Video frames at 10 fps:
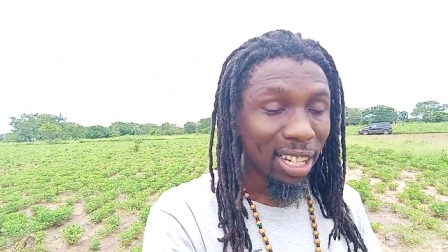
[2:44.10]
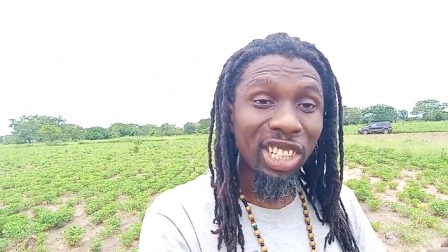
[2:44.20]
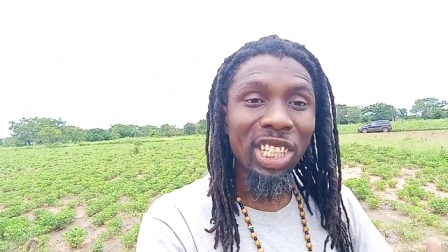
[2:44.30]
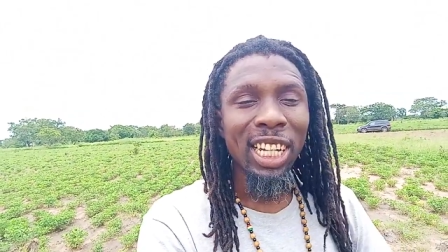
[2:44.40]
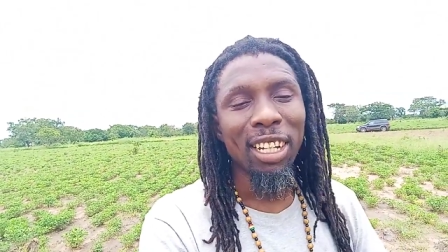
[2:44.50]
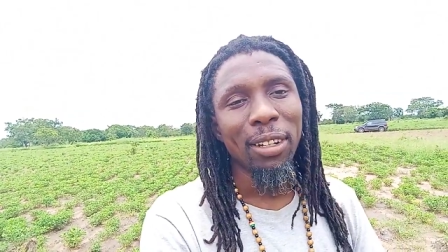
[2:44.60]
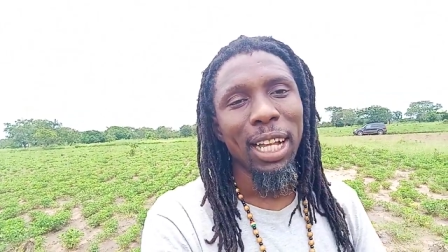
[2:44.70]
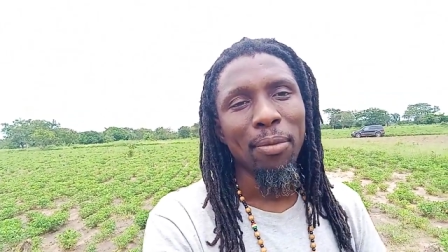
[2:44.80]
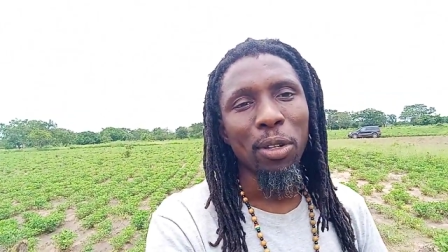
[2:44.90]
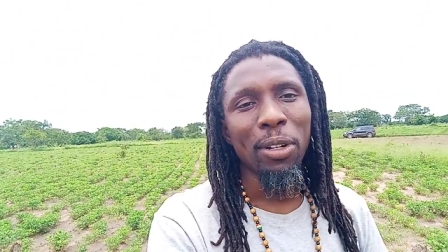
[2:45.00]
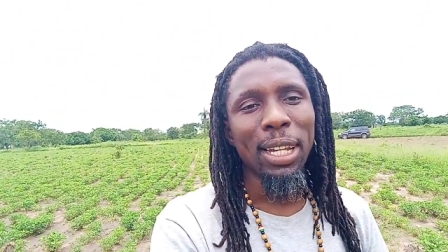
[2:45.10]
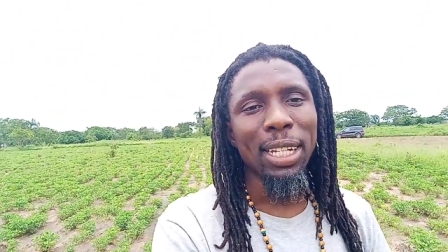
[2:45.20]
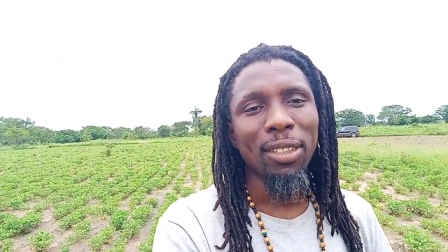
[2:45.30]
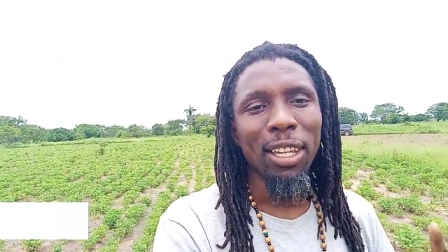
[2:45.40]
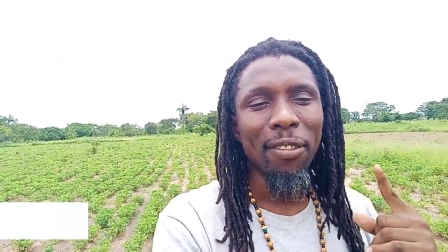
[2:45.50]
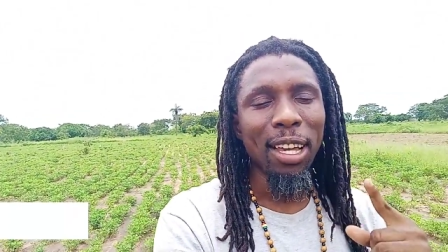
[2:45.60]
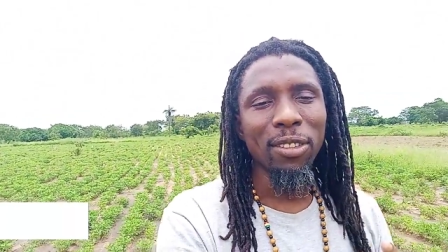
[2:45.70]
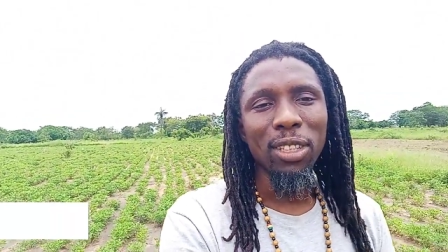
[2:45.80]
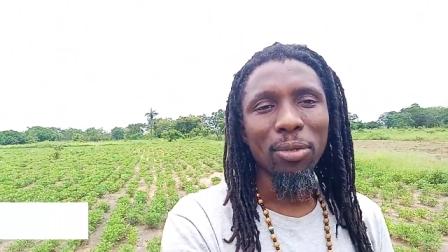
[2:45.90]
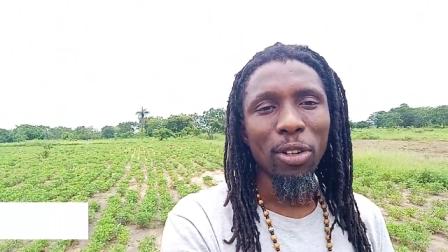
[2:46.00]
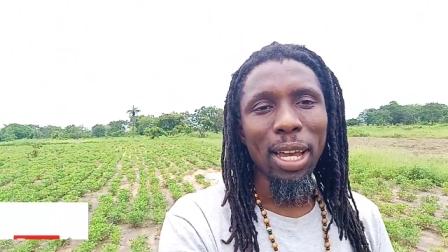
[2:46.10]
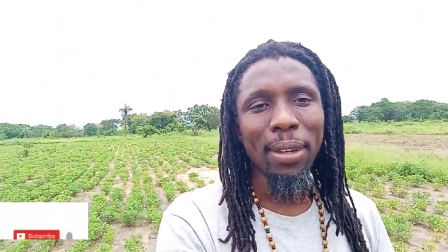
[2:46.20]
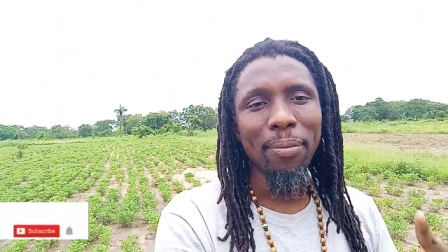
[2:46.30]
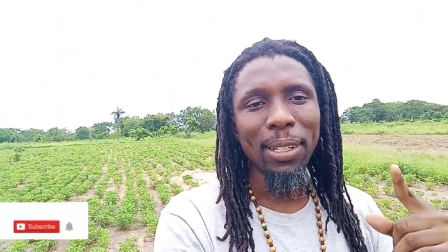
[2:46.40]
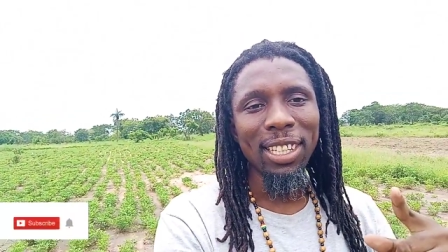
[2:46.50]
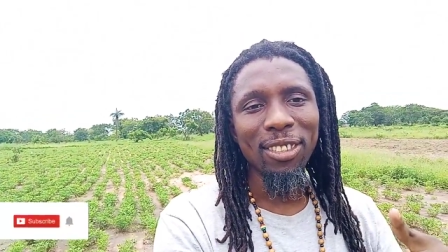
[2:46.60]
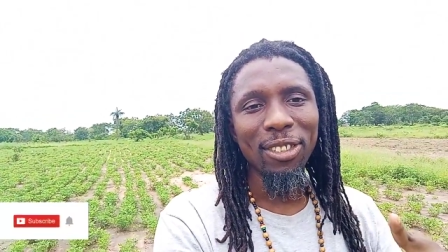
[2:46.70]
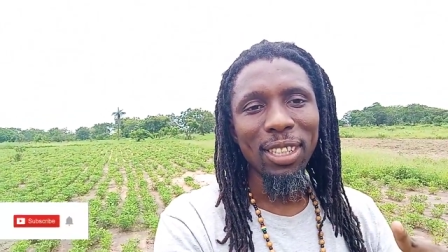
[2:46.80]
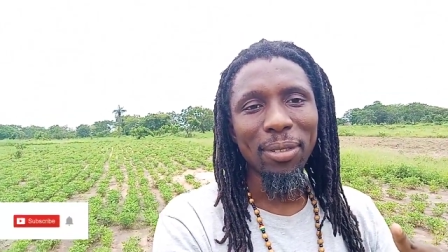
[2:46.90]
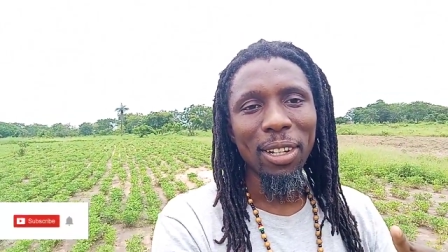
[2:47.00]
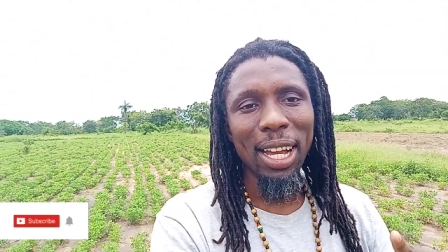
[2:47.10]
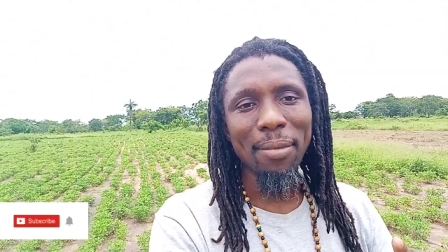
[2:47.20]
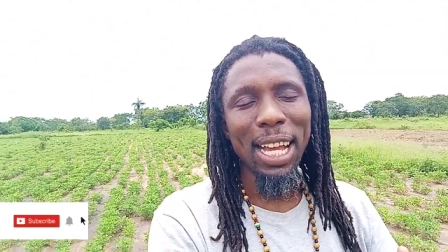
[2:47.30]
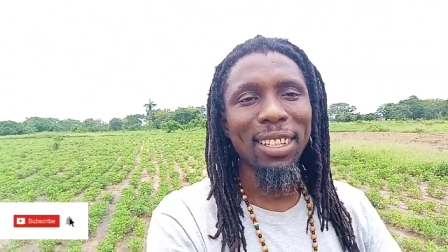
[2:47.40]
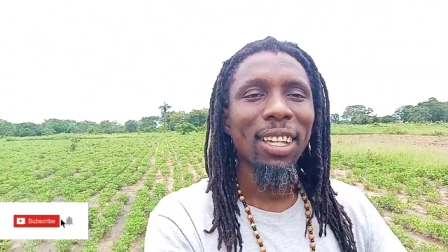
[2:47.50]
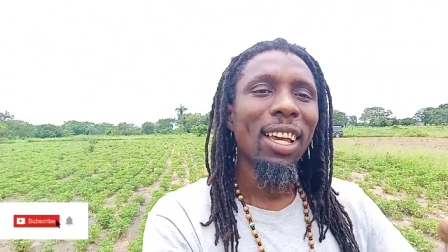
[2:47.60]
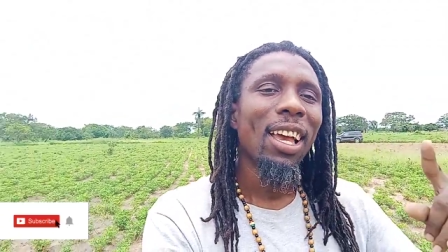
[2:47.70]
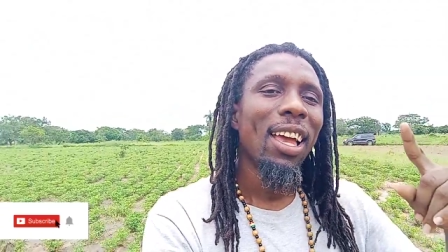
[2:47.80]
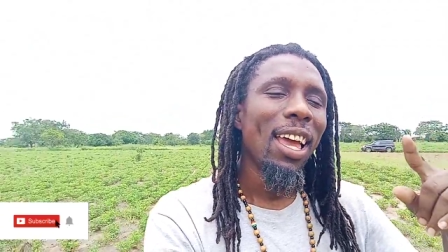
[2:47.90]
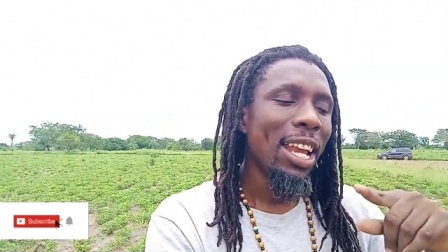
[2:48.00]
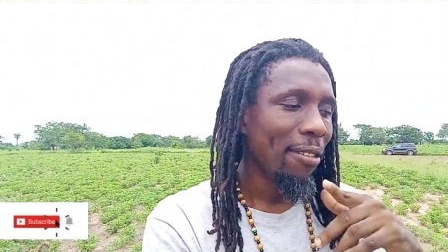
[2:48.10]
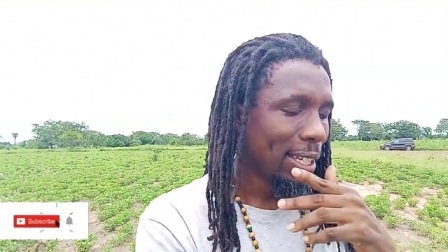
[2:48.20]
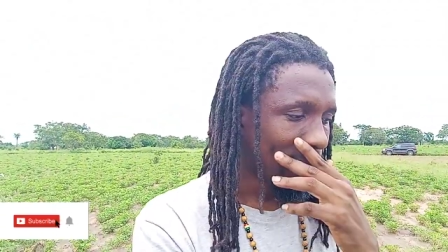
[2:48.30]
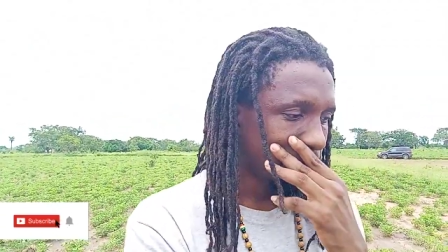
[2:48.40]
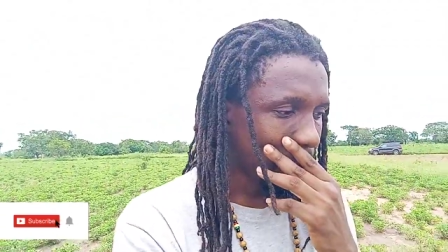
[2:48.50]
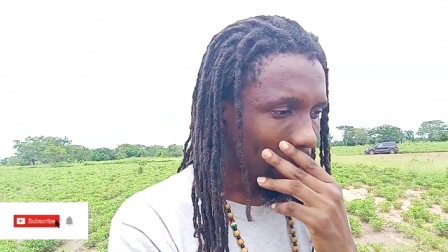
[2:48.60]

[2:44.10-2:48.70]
This channel will help you with that. So if you haven't subscribed yet, please do subscribe, guys. Anyways,